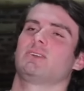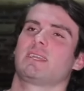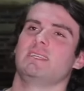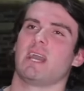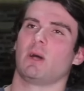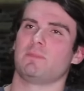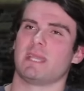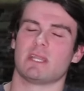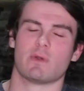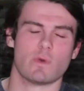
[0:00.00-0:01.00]
can you help me?
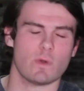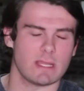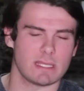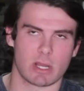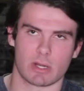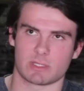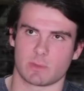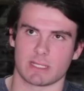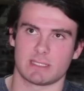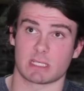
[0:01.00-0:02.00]
It really hurts when
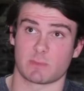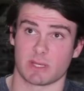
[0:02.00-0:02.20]
I touch my